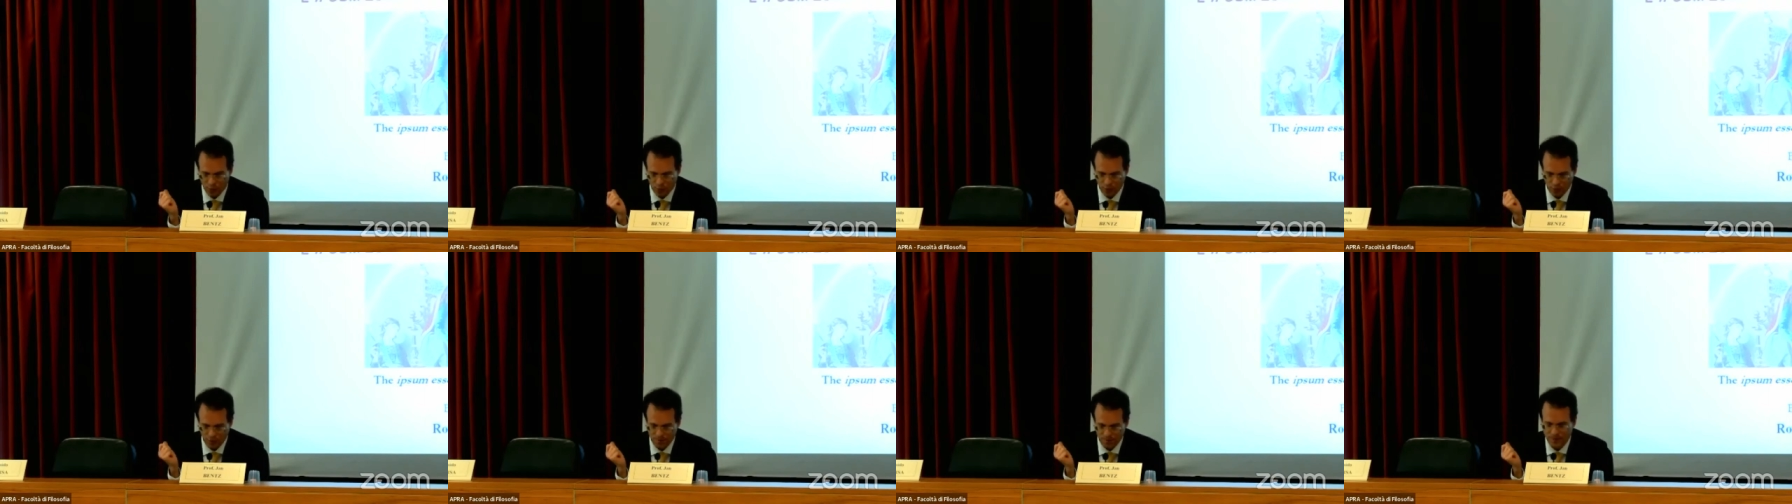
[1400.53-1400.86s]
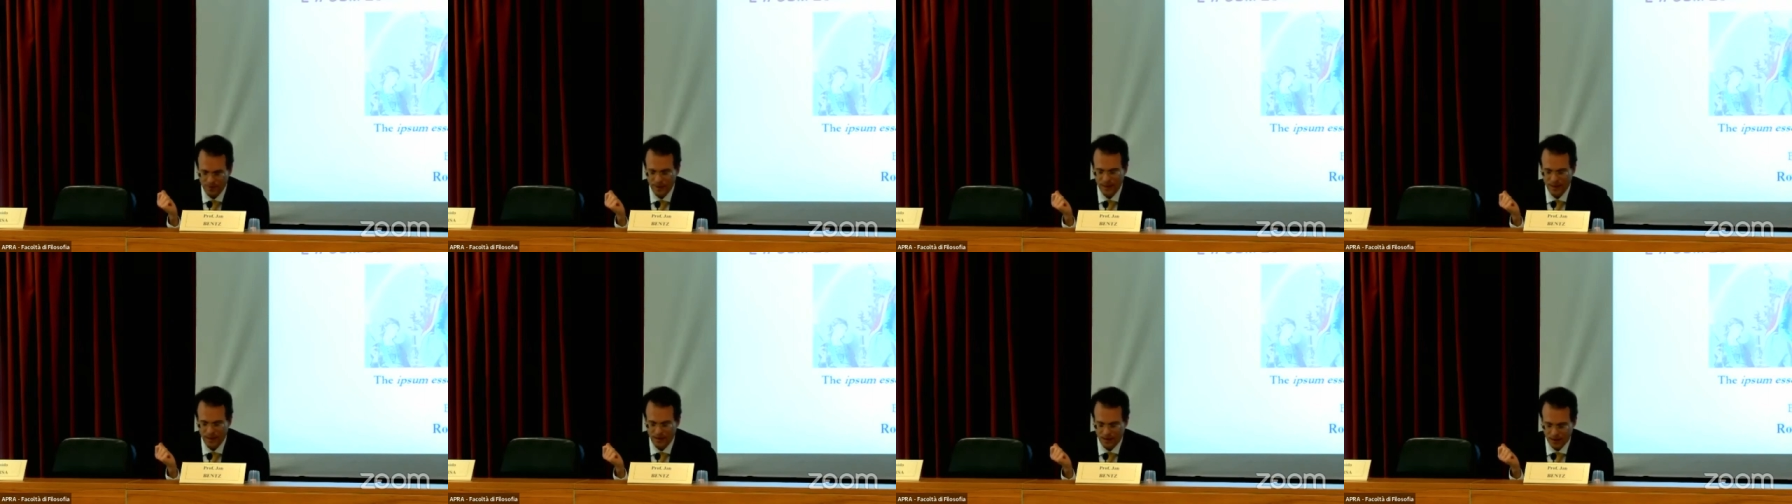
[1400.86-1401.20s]
will
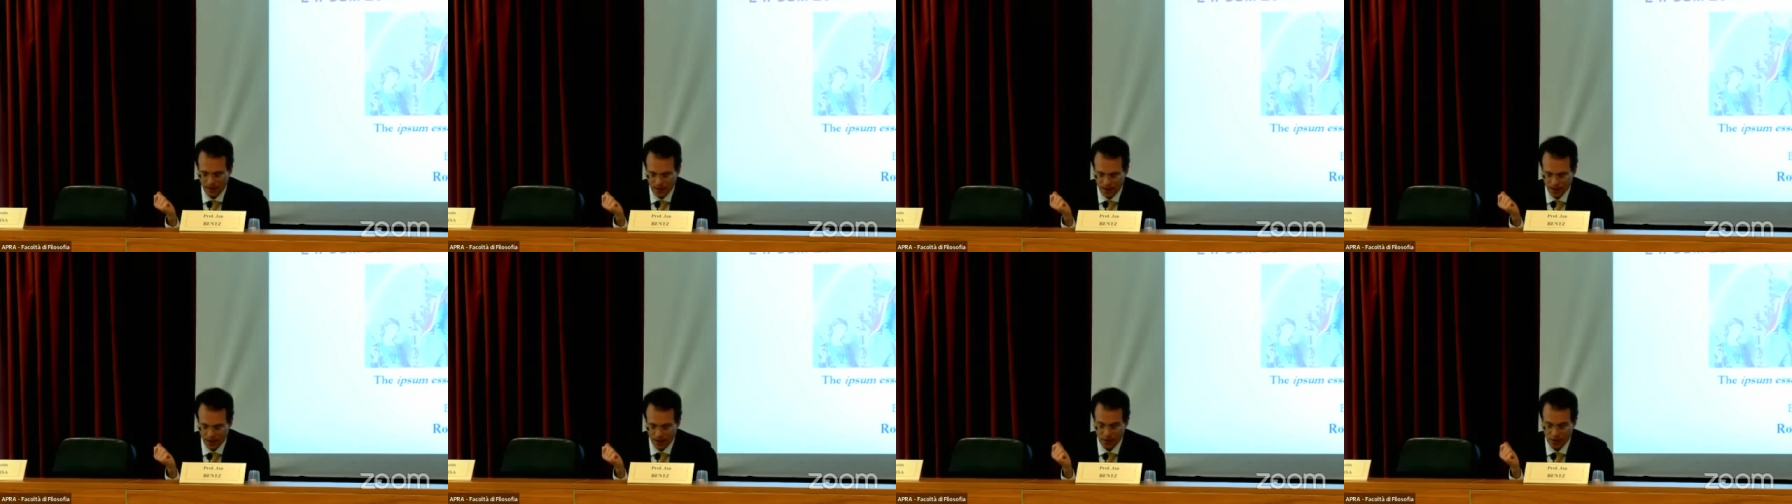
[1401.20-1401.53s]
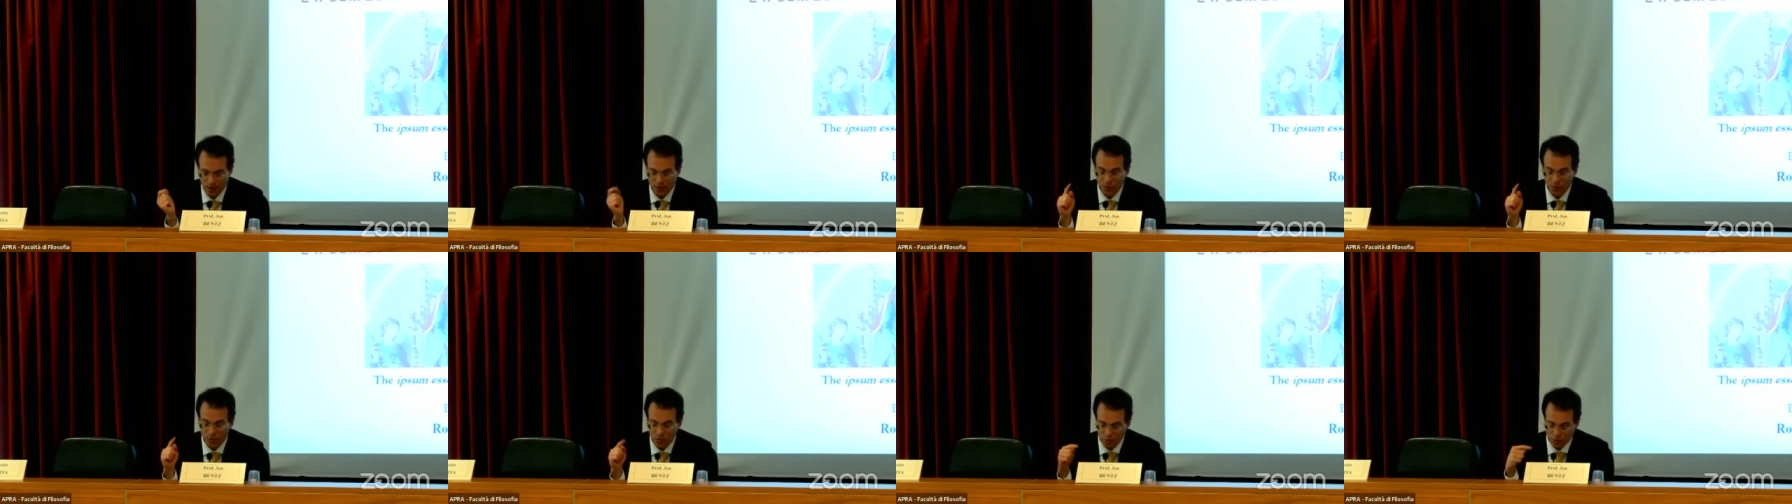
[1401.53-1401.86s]
be a
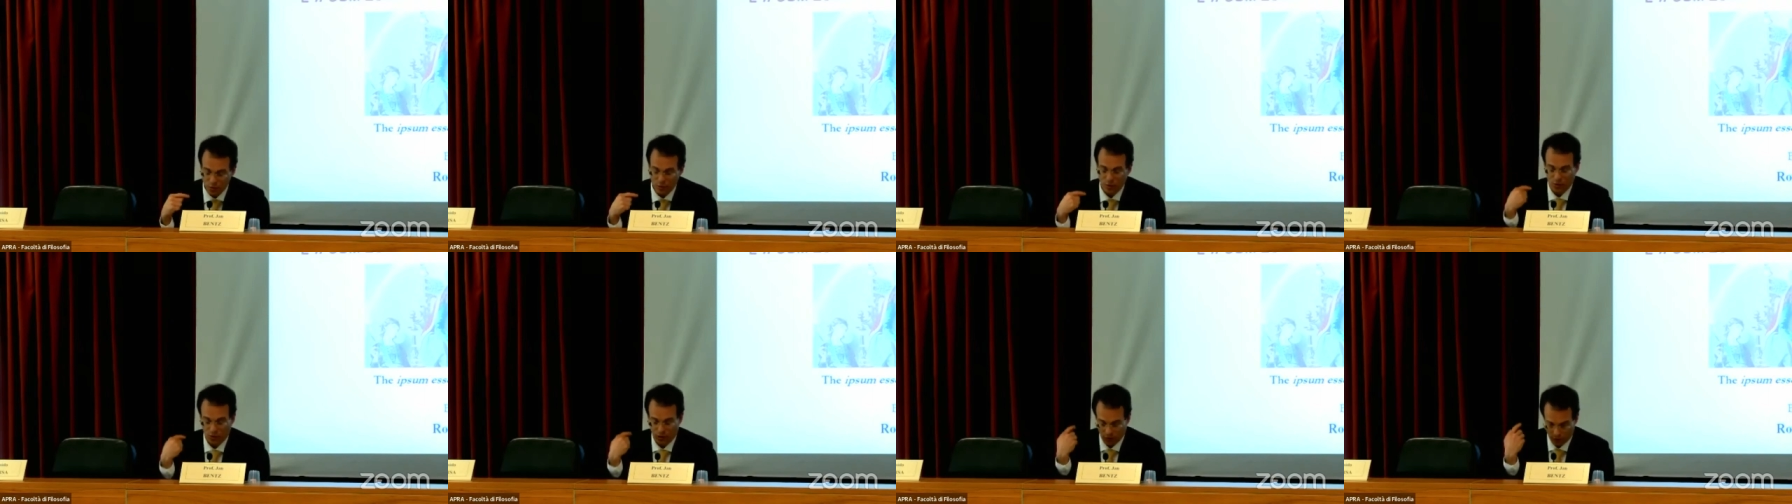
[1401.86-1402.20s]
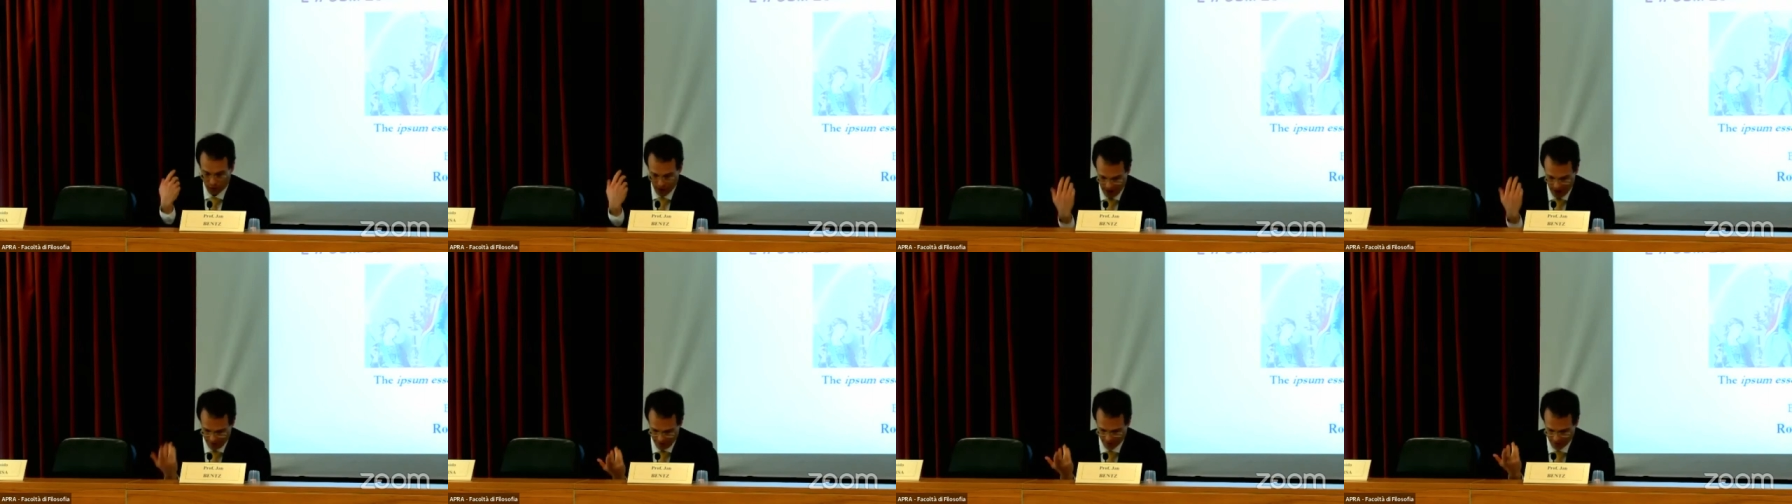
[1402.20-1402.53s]
new
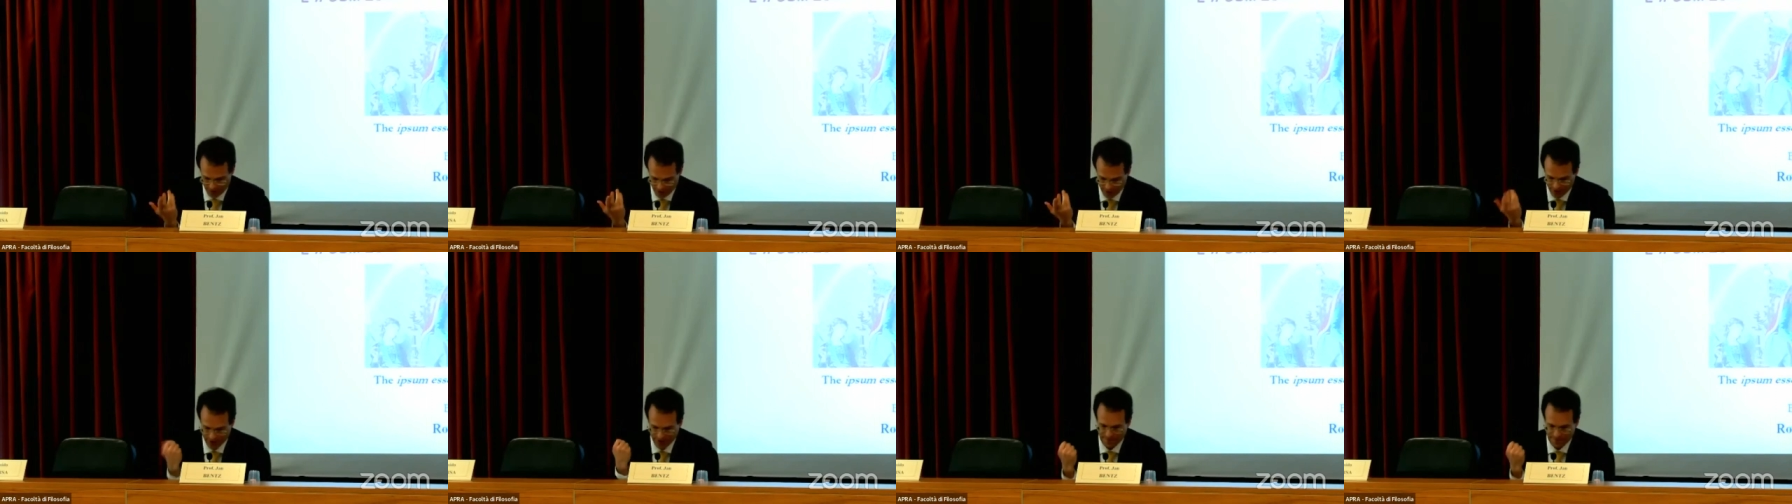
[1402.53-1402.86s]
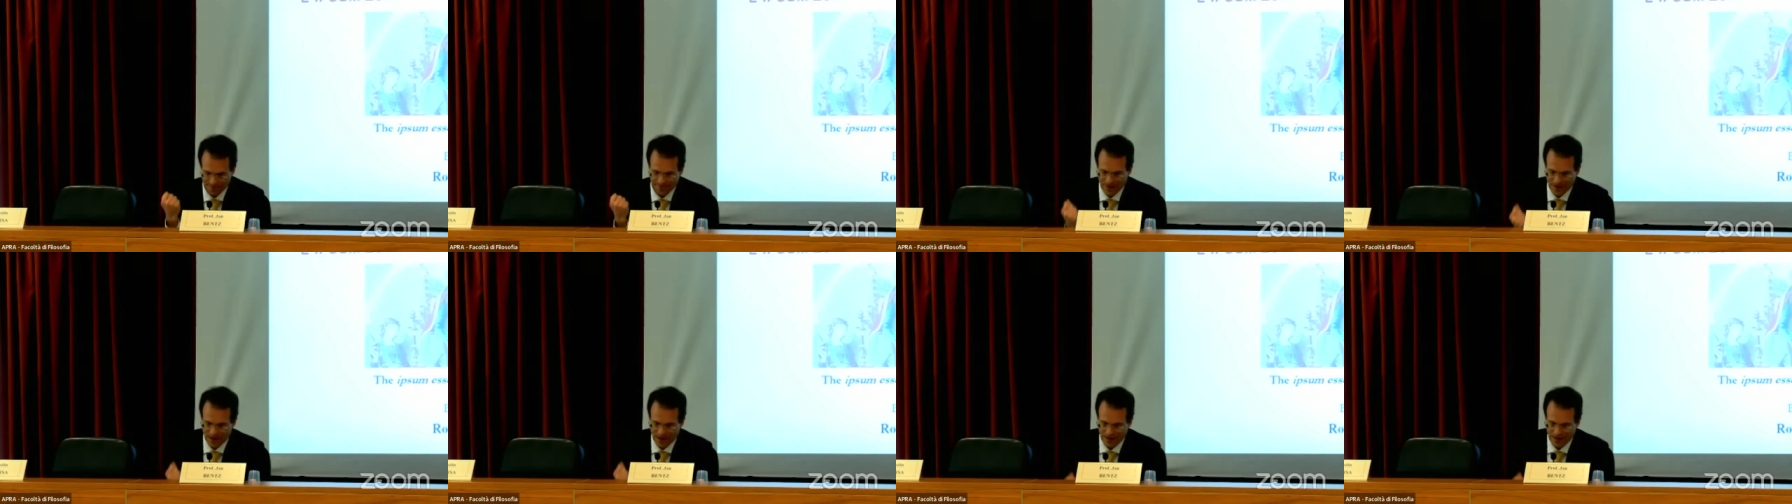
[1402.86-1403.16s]
ground,